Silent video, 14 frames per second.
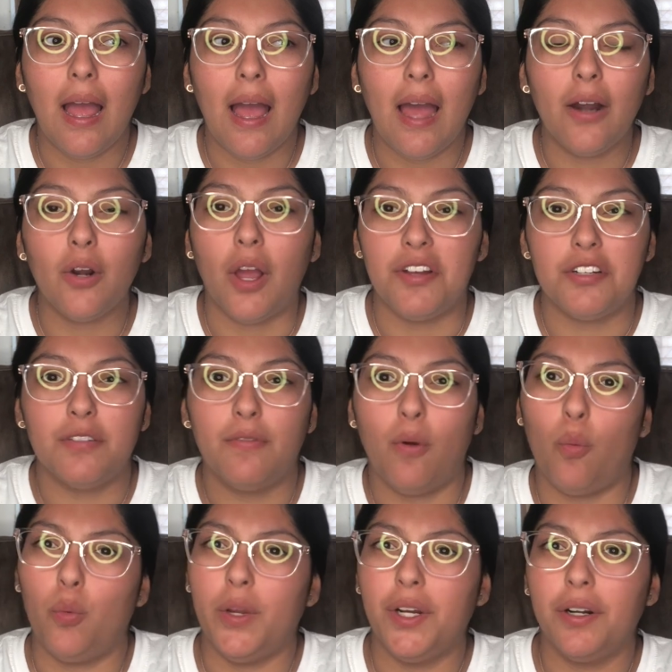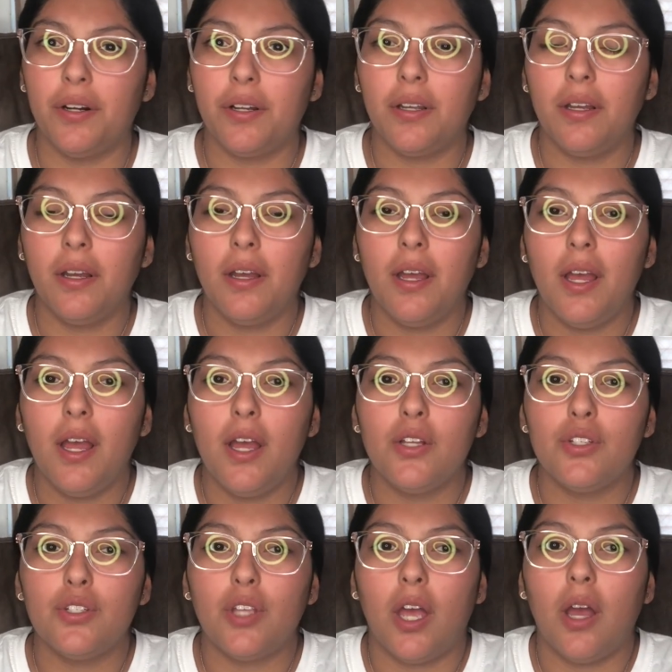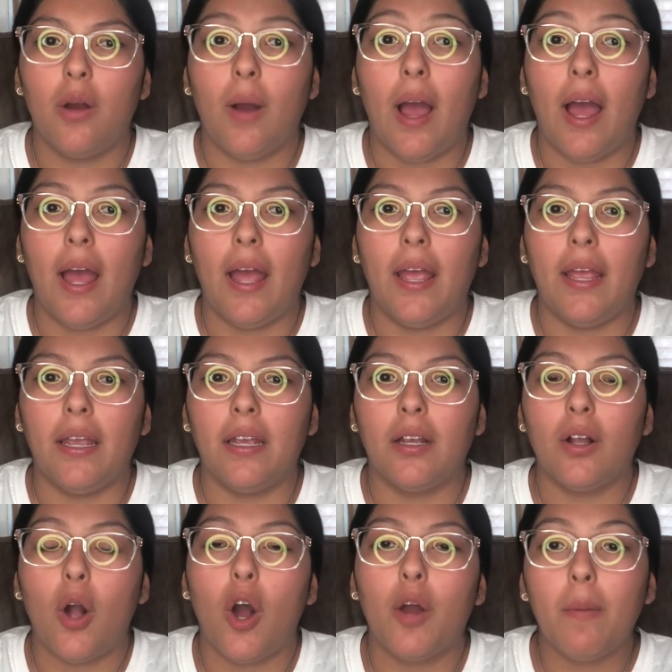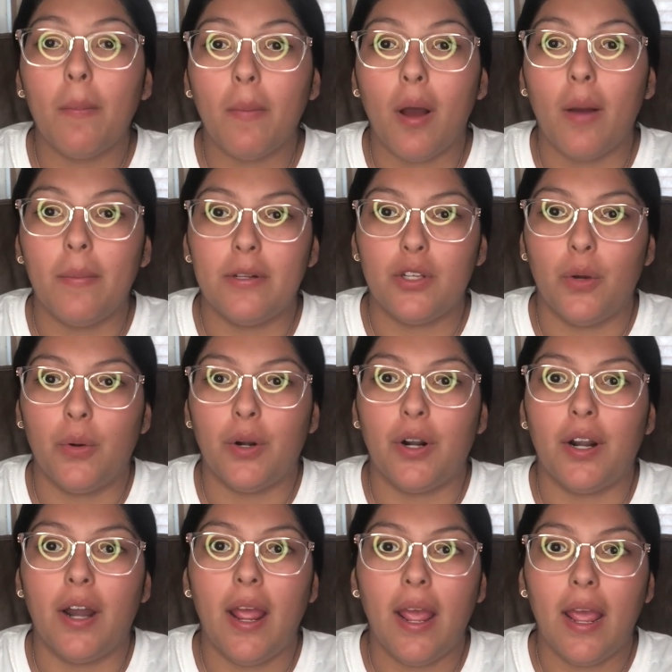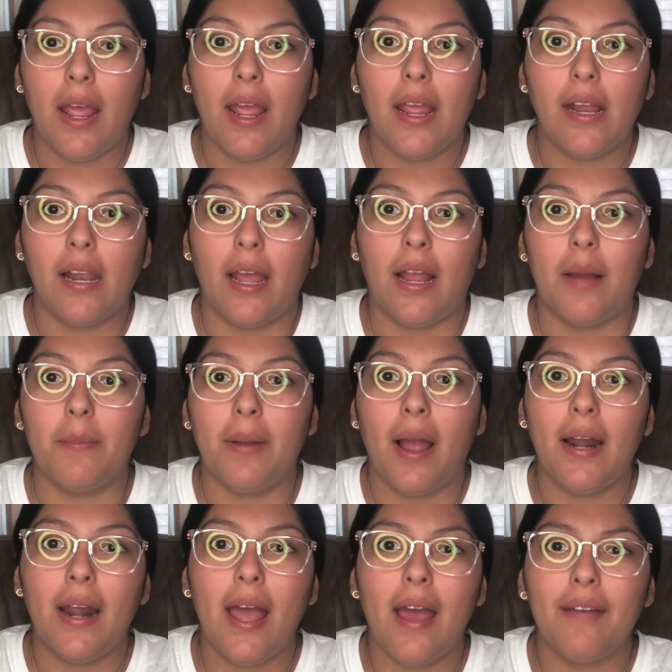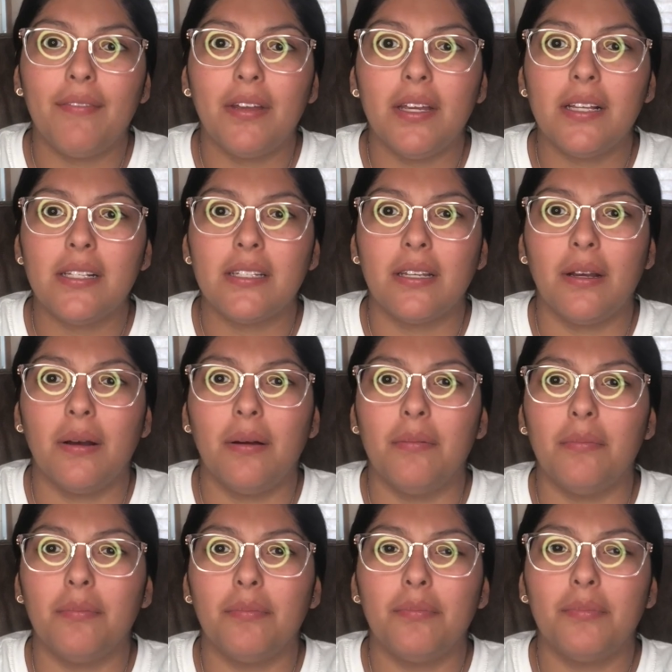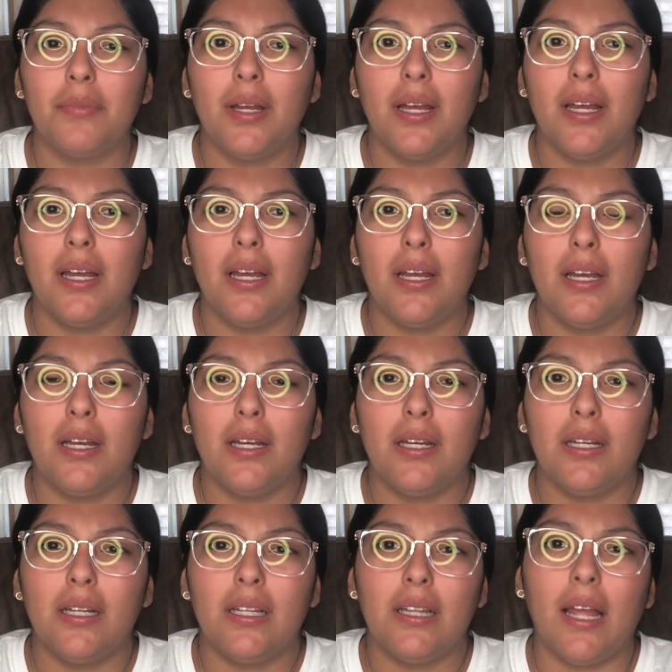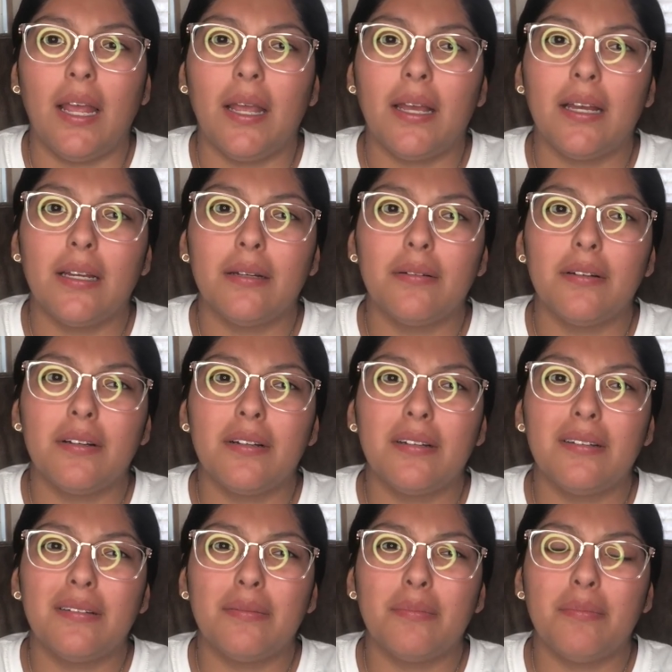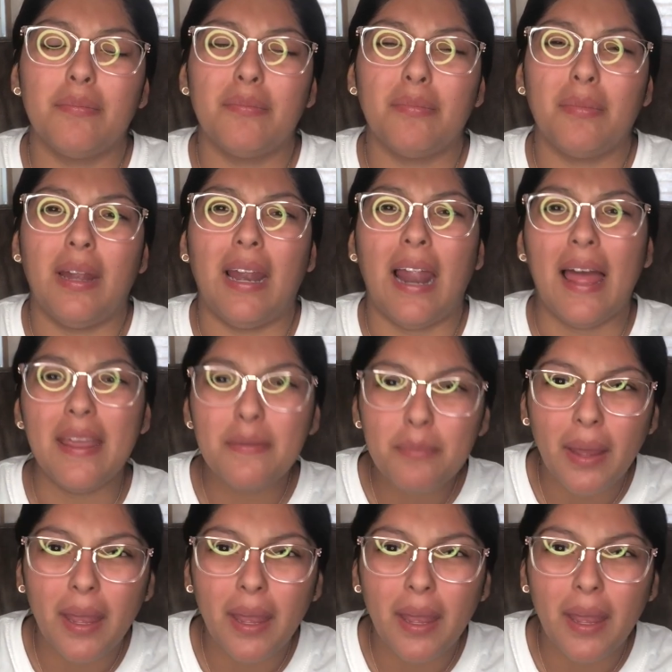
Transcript: I don't know, I just felt weird. So I called my mom and told her, hey, like I'm kind of having some like light